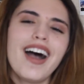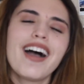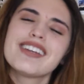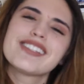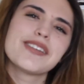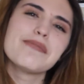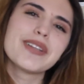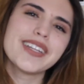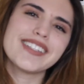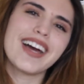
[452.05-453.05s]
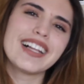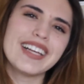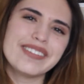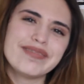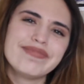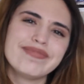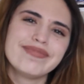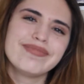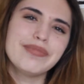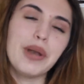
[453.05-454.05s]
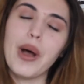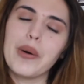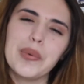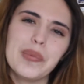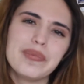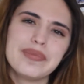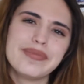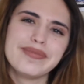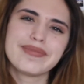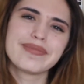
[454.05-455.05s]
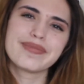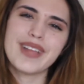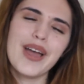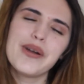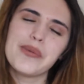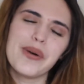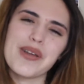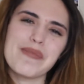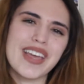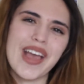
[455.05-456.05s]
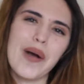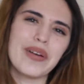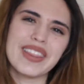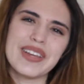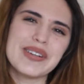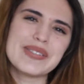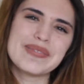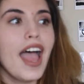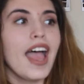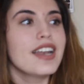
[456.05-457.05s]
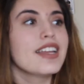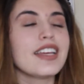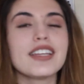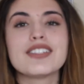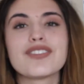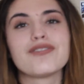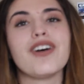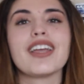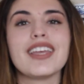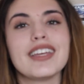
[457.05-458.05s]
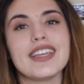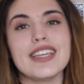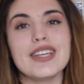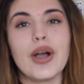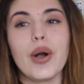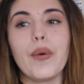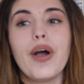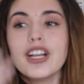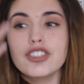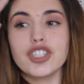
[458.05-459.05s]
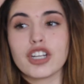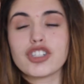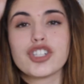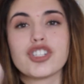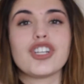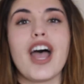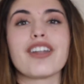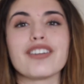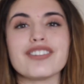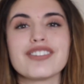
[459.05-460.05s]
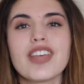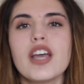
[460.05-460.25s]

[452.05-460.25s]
I simply tell him, no, I don't want to make out with you. And his fucking ego just shatters.